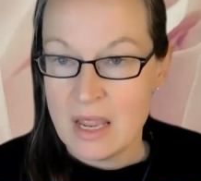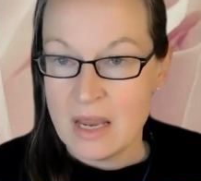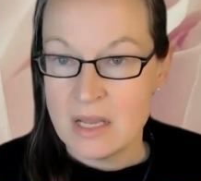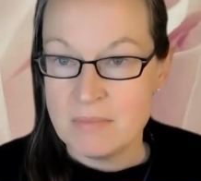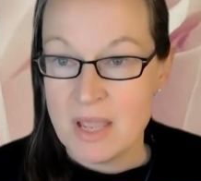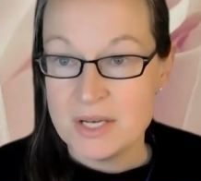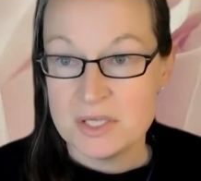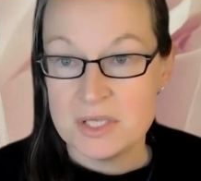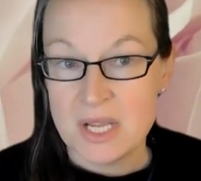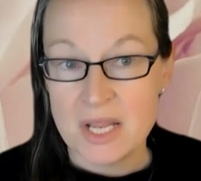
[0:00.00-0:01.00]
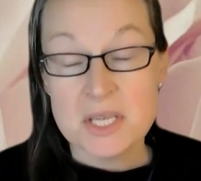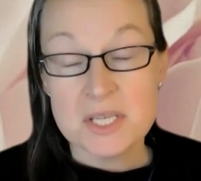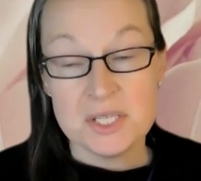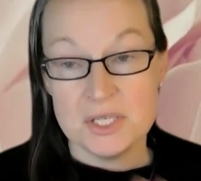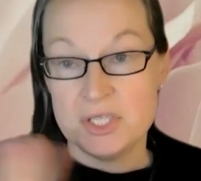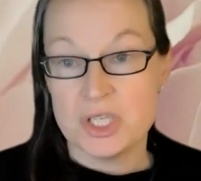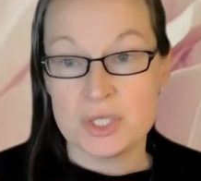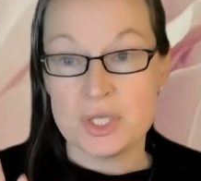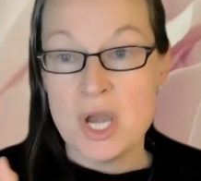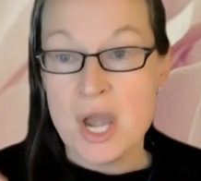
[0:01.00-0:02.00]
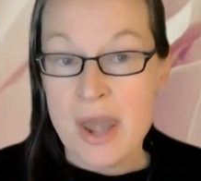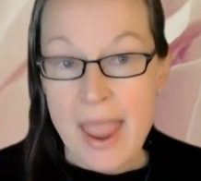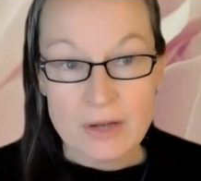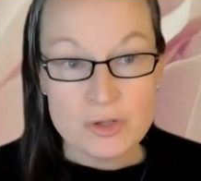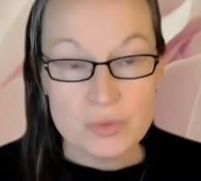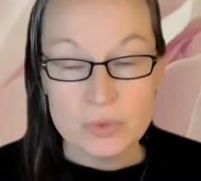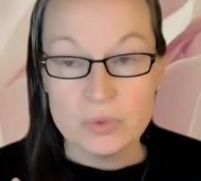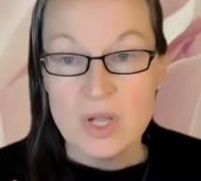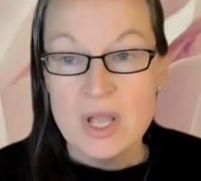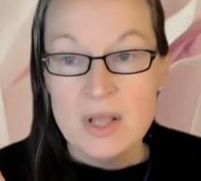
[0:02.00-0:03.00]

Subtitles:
and they may just think this is just natural